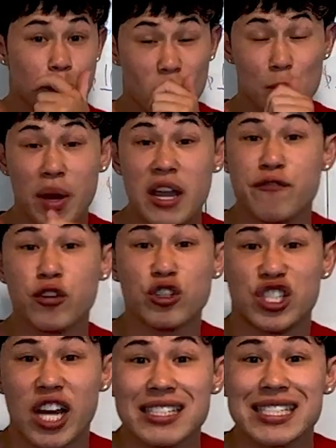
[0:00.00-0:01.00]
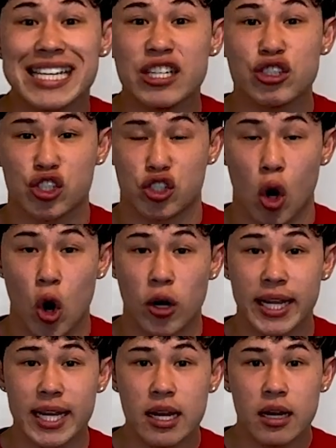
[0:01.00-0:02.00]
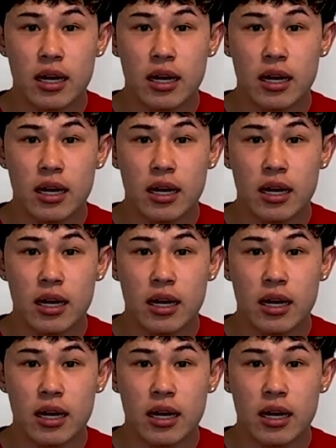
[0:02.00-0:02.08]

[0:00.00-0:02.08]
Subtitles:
But if you're just getting started,